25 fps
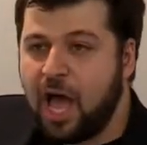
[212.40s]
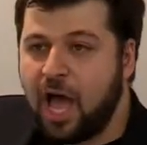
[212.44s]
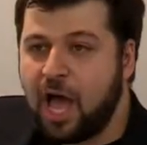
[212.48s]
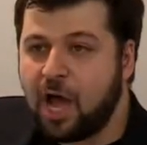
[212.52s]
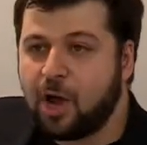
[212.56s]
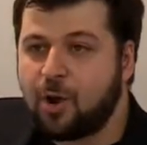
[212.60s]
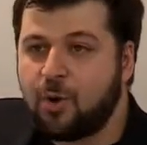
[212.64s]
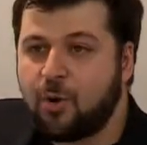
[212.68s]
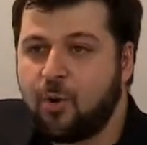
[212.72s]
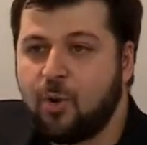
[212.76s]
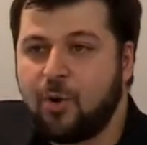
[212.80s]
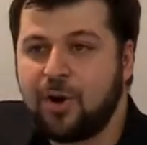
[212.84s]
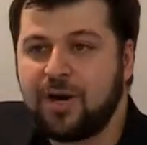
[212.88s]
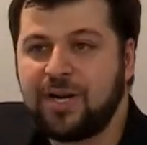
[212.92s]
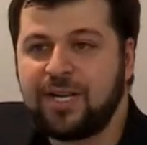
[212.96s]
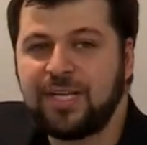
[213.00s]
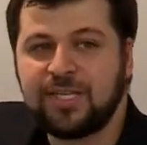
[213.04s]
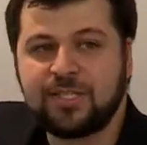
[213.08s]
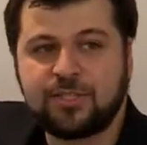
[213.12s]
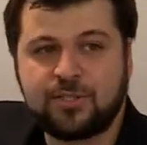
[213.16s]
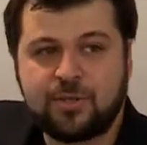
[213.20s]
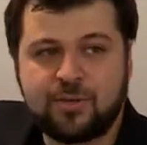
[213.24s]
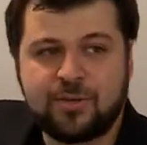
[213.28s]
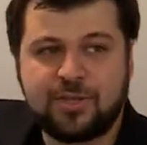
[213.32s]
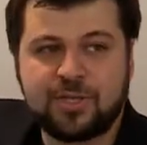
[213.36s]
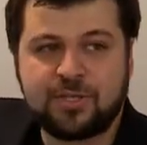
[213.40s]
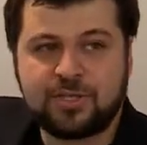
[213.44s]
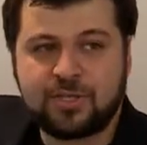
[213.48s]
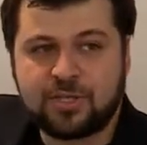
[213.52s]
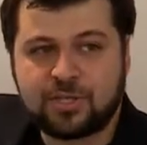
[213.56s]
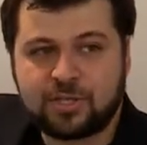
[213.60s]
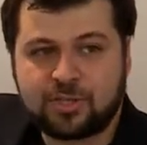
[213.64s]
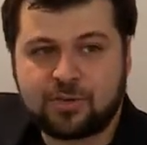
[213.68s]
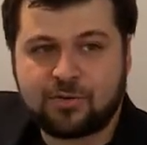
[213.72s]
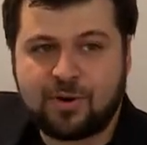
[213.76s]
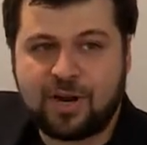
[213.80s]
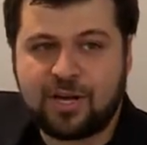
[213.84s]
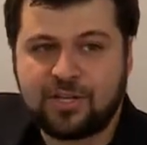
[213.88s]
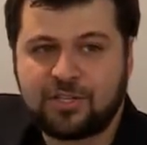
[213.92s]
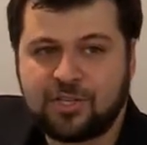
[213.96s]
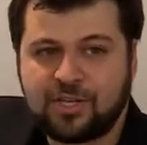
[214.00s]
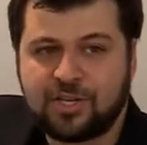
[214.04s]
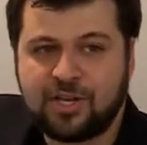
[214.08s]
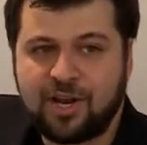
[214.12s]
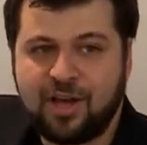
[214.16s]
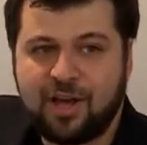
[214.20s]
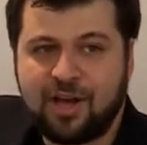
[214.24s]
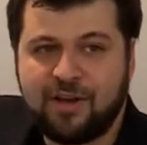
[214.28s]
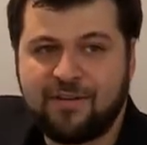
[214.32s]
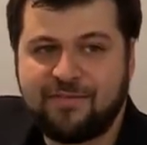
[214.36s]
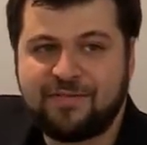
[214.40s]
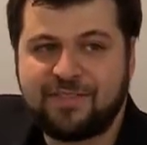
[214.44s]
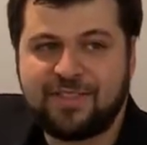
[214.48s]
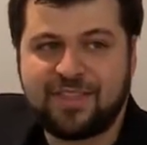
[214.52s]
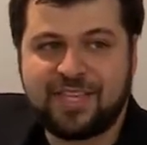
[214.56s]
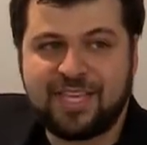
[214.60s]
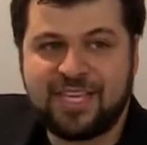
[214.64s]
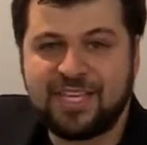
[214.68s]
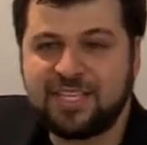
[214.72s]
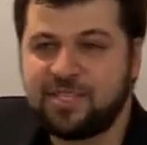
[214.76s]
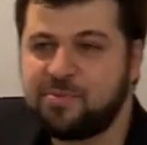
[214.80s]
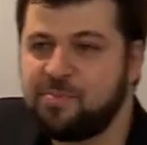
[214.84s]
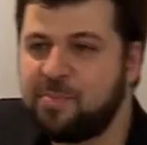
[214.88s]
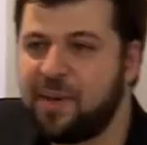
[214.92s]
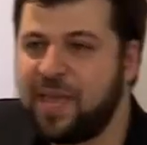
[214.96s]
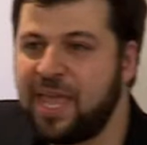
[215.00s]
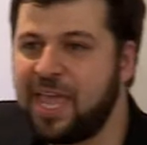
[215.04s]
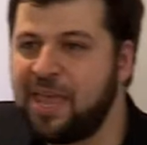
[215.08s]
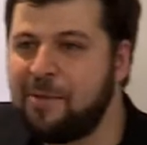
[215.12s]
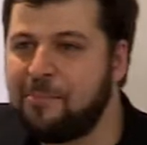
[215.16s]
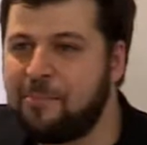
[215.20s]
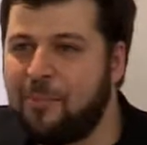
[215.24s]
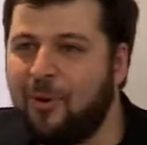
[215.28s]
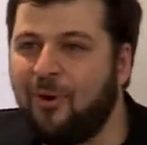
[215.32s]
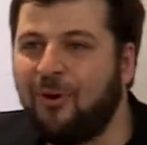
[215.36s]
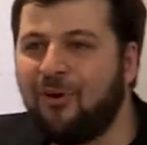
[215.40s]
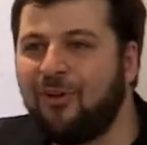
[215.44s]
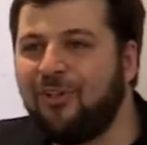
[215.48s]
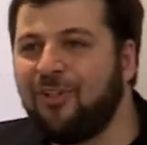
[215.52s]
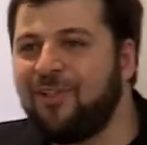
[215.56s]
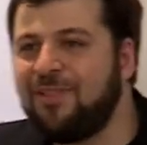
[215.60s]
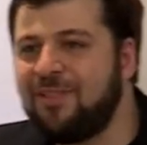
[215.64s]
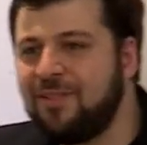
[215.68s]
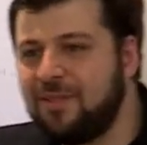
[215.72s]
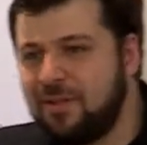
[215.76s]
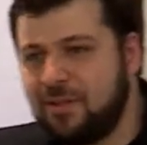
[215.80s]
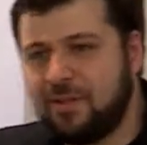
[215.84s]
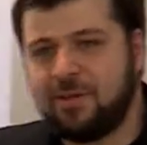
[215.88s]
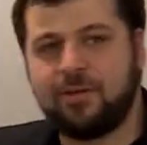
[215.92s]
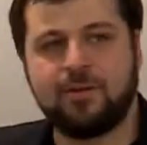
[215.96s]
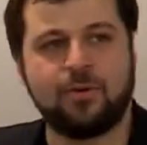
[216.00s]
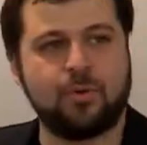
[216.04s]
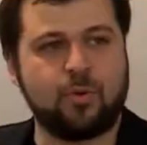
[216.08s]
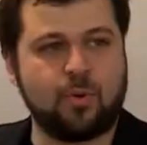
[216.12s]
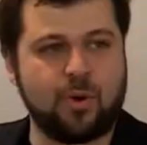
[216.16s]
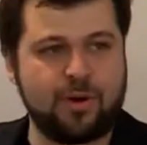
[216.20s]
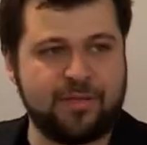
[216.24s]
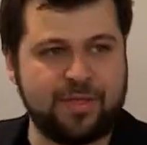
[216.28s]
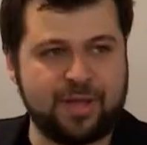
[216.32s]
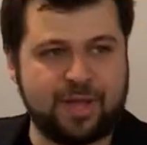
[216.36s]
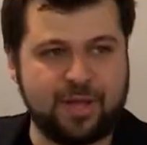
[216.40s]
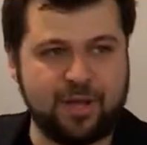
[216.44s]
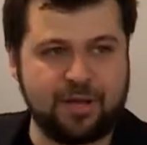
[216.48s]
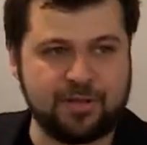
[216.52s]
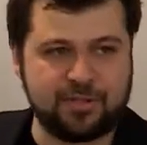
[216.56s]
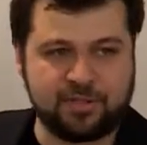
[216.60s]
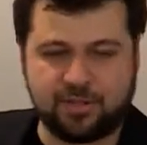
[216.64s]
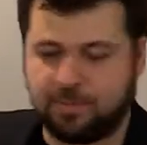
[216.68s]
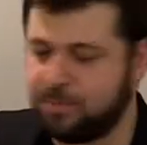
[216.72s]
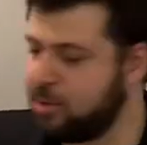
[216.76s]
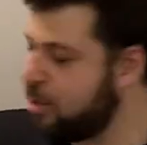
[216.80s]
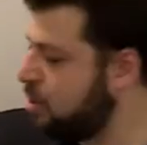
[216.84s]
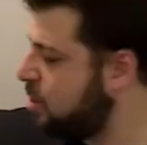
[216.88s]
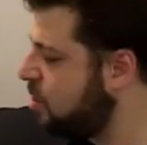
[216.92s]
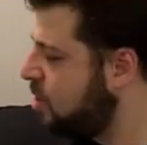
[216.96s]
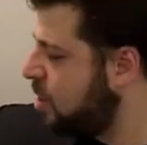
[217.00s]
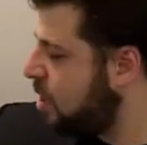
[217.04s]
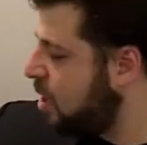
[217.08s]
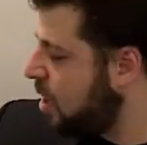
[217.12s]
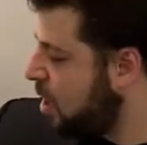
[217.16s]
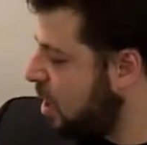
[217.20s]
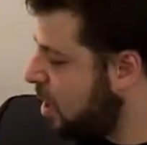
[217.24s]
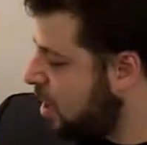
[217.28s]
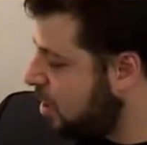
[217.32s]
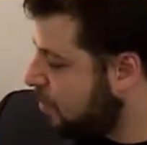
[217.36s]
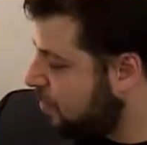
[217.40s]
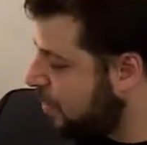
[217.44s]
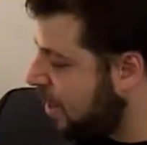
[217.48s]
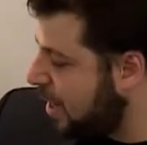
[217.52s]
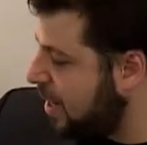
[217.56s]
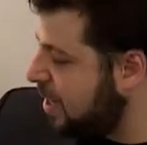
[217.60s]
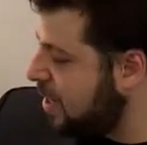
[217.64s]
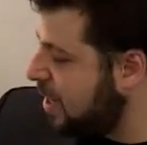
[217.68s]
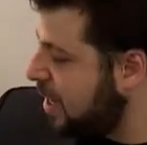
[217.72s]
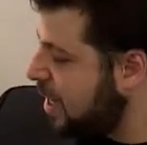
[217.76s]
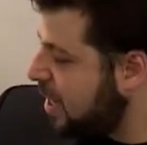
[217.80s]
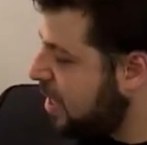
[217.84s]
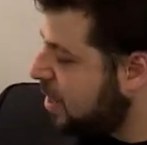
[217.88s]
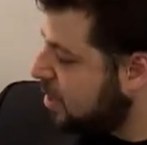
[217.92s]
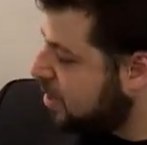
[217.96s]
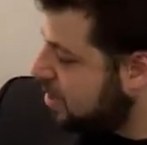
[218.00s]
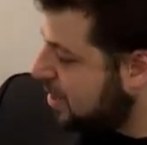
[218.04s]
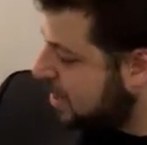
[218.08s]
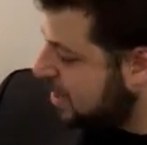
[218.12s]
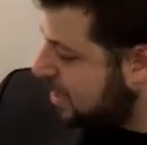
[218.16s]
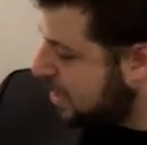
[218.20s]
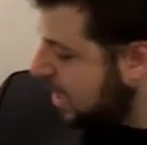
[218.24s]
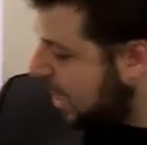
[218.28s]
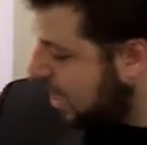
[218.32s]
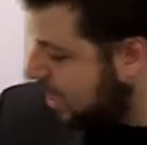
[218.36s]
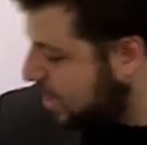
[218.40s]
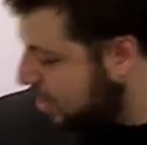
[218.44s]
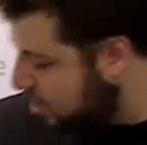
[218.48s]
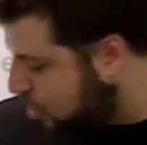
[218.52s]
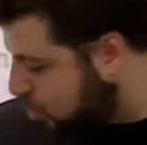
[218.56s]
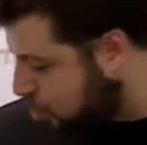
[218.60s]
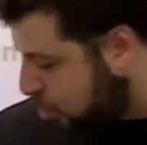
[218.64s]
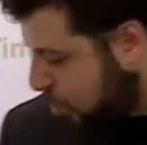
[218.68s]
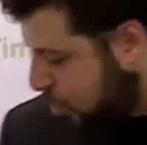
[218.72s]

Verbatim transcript: according to the discretion of these people or the customers, right, to tell us